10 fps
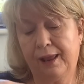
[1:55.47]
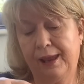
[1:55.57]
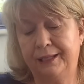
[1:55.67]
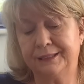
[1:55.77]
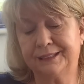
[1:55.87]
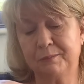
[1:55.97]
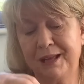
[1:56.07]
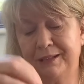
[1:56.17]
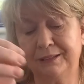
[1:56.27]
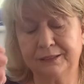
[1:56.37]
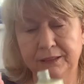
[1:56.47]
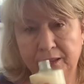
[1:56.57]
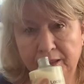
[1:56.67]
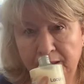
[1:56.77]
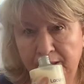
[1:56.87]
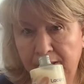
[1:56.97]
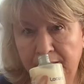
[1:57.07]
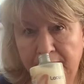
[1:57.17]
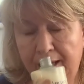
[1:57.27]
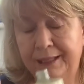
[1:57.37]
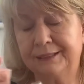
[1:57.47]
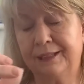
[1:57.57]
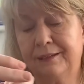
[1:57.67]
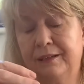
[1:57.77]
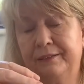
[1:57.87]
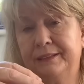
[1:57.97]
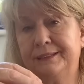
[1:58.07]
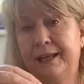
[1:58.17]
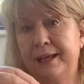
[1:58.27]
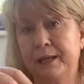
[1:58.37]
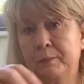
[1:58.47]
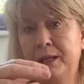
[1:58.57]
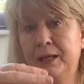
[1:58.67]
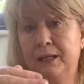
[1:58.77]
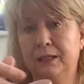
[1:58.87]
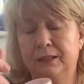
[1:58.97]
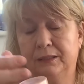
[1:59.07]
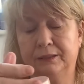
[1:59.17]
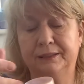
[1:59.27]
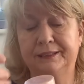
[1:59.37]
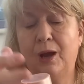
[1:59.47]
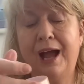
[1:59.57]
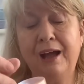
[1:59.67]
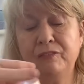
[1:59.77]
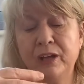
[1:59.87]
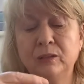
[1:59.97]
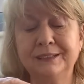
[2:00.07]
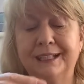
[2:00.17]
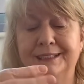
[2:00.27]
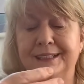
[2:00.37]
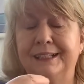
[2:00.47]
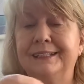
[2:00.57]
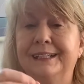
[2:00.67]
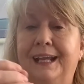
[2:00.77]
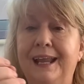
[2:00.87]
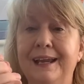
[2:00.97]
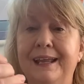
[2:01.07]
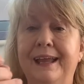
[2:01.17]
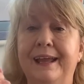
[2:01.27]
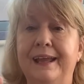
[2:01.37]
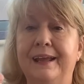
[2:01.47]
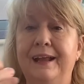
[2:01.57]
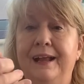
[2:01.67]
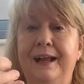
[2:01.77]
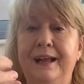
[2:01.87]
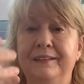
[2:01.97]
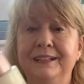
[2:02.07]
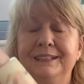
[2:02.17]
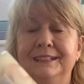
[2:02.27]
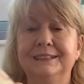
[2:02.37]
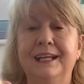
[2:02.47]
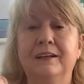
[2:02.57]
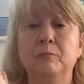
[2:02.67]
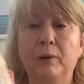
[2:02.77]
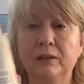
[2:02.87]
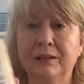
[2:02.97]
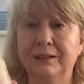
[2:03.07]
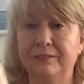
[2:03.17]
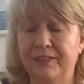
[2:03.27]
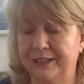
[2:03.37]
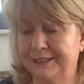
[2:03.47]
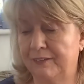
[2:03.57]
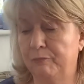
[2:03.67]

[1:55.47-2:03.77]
it smells exactly the same. So I have used this and I did like it. This is a second bottle of this I've